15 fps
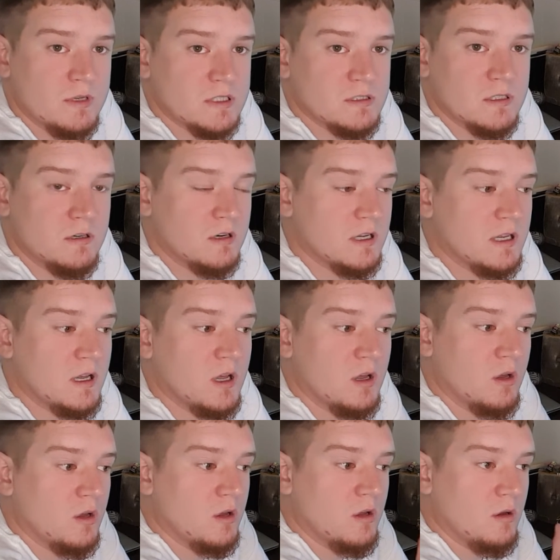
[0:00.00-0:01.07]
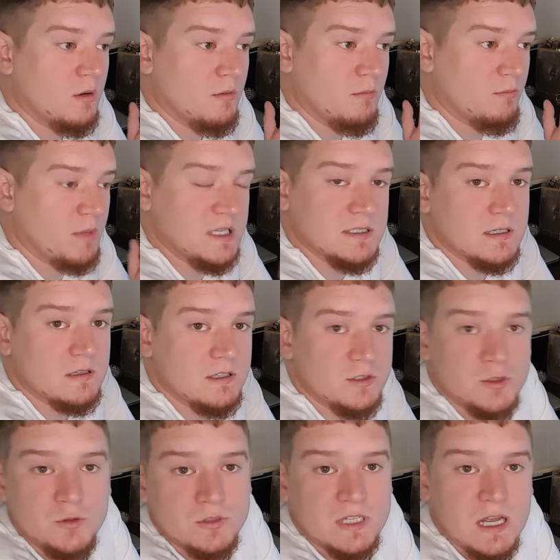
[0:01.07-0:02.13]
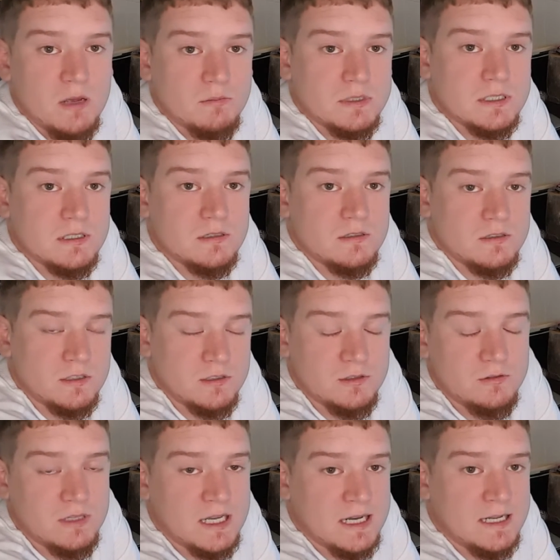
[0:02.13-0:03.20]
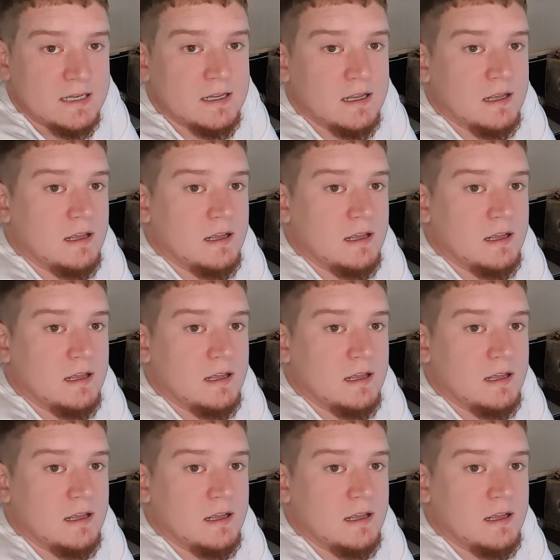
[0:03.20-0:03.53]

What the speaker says: It's literally basically 2 steps to do that,